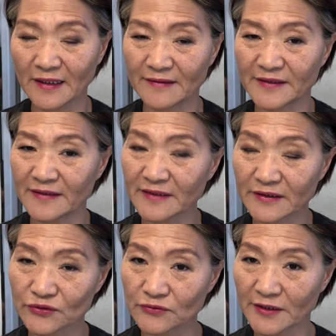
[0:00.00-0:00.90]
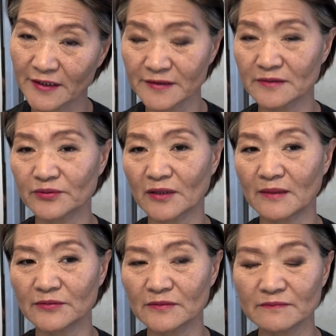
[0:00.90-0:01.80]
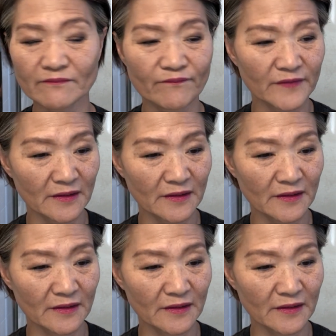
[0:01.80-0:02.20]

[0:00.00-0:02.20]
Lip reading: and then I do another problem